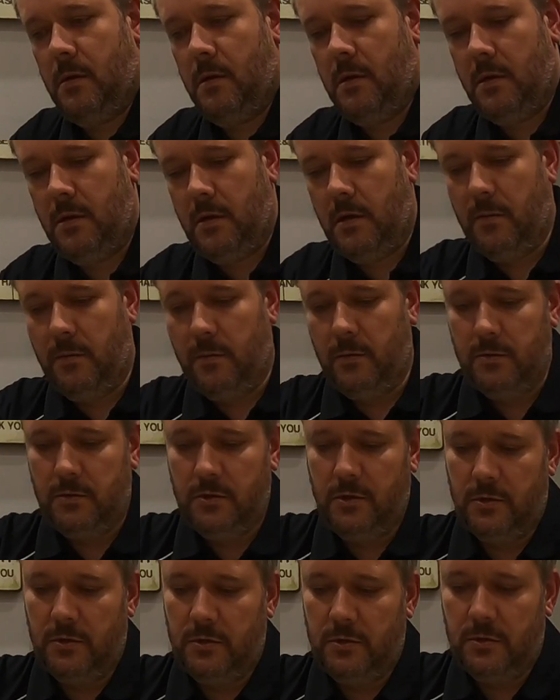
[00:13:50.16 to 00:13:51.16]
And I will
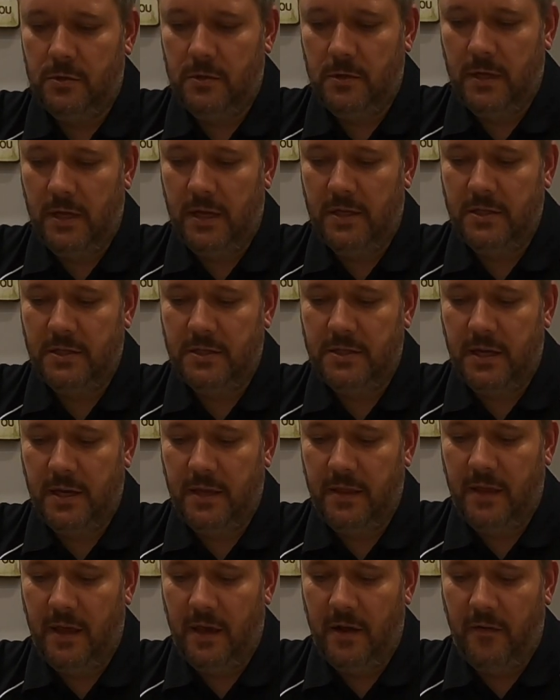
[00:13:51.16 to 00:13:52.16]
just
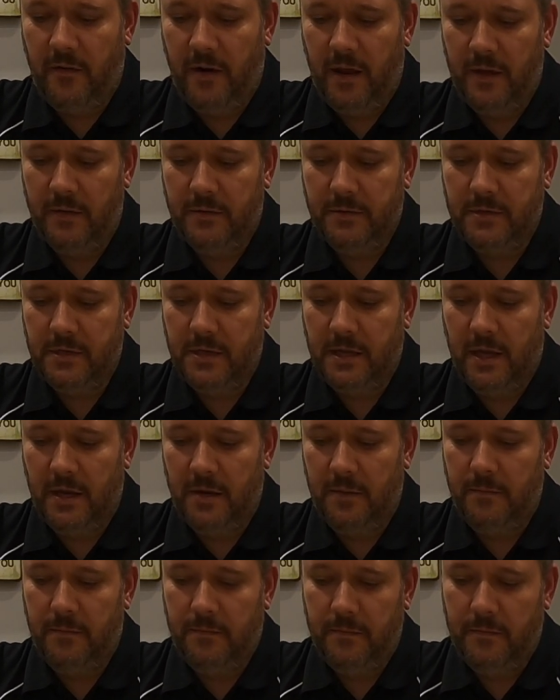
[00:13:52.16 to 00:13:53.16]
agitate that around to get
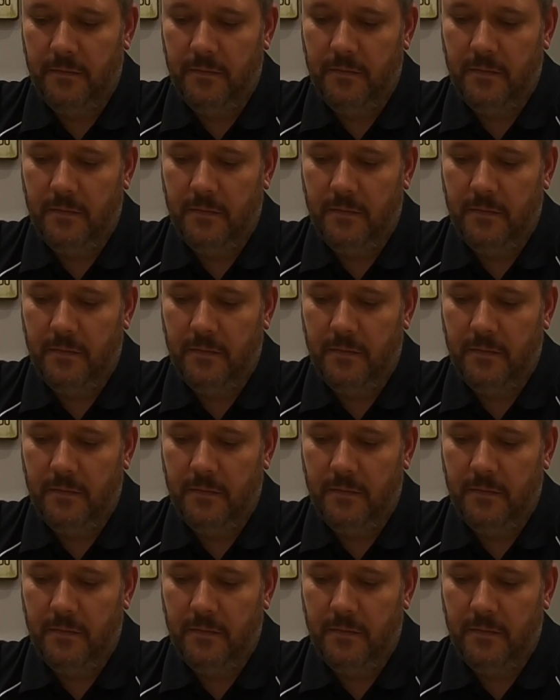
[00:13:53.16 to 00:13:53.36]
them